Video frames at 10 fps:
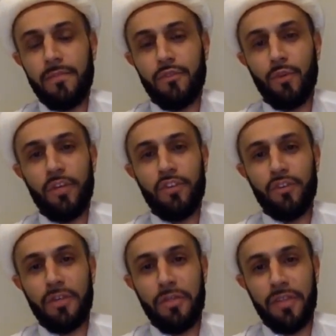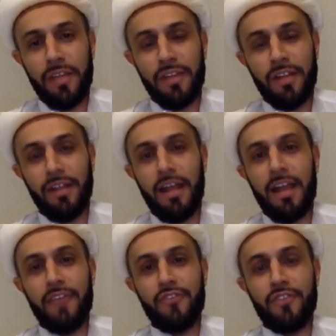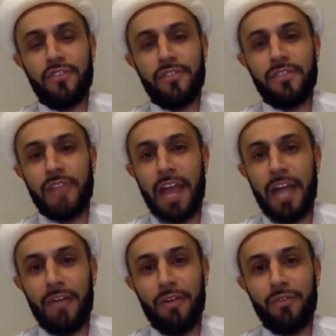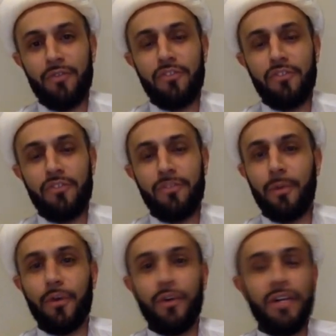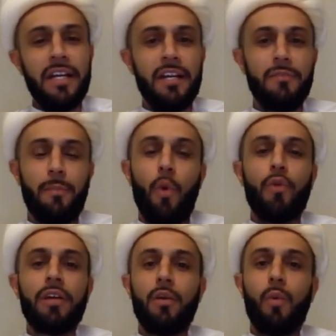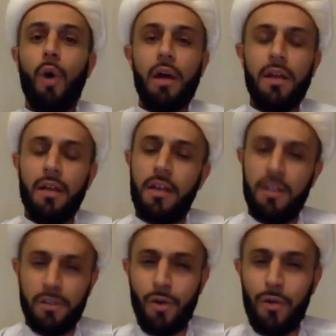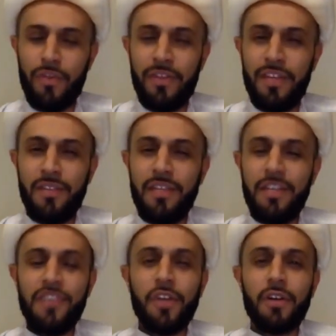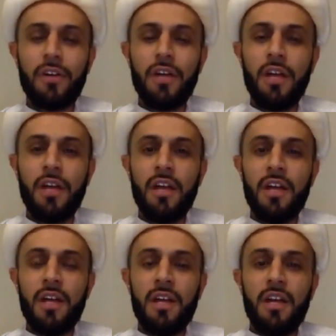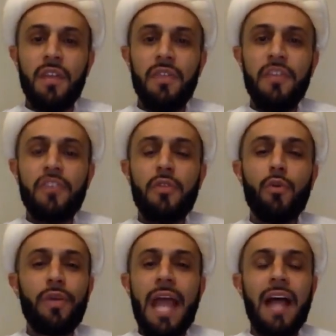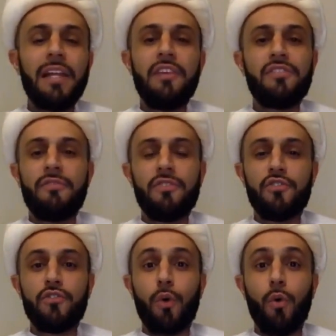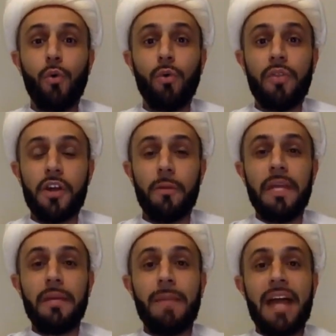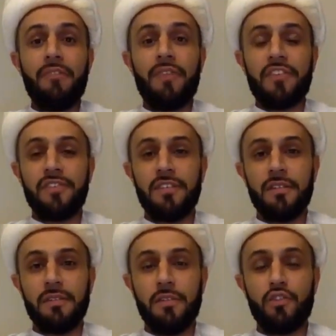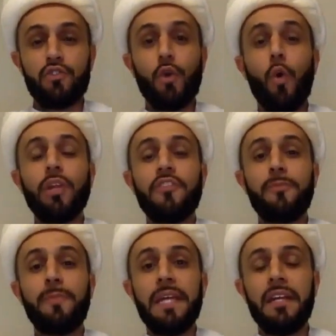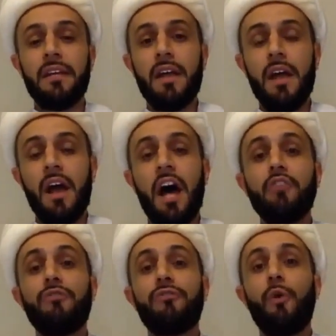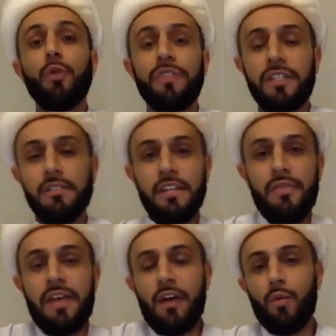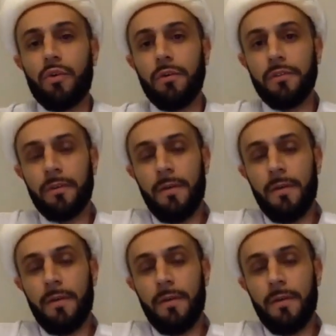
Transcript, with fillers: So we shouldn't think that Allah is just this tyrant who's just burning and pouring water. No, th- these are these are the realities of the soul that are being manifested. The soul is being unfolded in that world.